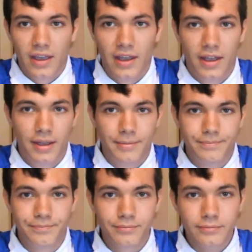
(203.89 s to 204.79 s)

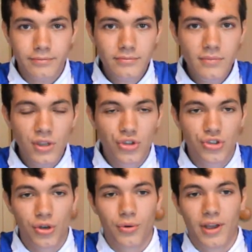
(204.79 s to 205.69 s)
Um,
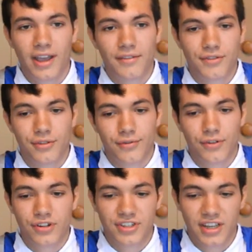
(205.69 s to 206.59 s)
so after the
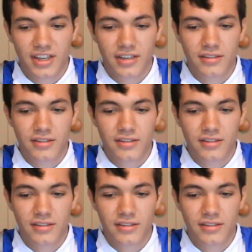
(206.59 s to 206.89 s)
first day,